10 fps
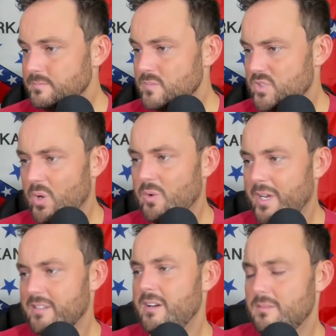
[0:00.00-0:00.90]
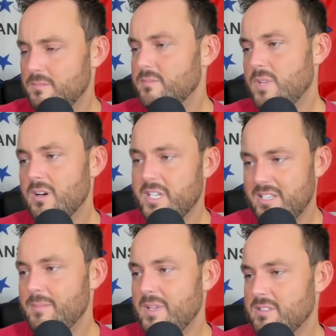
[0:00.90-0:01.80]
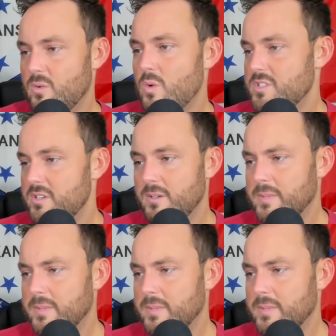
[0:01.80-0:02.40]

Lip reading: So, like, they're a team that's, of course, you know,